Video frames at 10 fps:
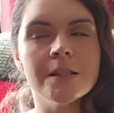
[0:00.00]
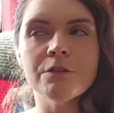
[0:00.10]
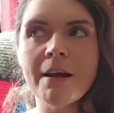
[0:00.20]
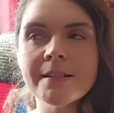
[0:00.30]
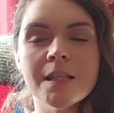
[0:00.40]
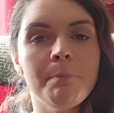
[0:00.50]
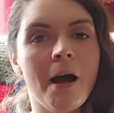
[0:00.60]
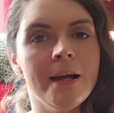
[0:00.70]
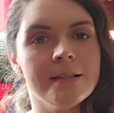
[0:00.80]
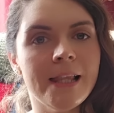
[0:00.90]
the rest of the
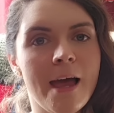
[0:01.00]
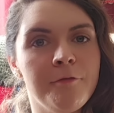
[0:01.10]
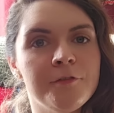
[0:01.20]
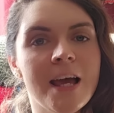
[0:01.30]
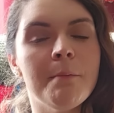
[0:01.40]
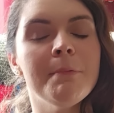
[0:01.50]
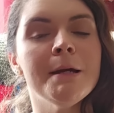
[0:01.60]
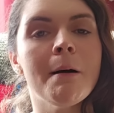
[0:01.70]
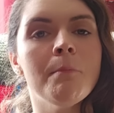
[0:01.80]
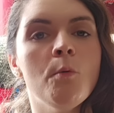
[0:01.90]
buyers left, and me
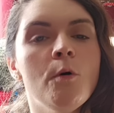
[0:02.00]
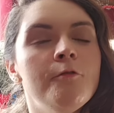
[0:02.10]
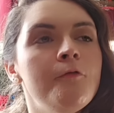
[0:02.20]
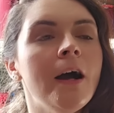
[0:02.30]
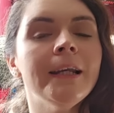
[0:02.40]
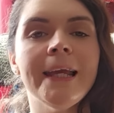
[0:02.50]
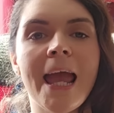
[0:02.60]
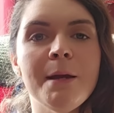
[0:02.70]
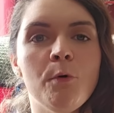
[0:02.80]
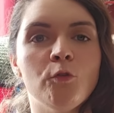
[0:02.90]
and my mum were finally
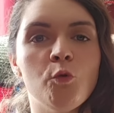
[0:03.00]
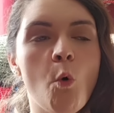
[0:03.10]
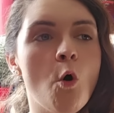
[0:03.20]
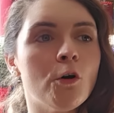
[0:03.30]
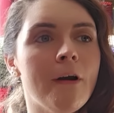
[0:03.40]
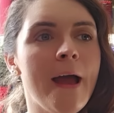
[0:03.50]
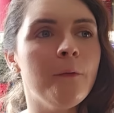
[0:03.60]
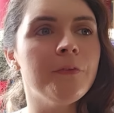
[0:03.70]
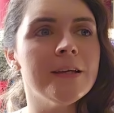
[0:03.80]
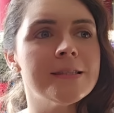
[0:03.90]
able to walk
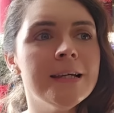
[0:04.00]
around this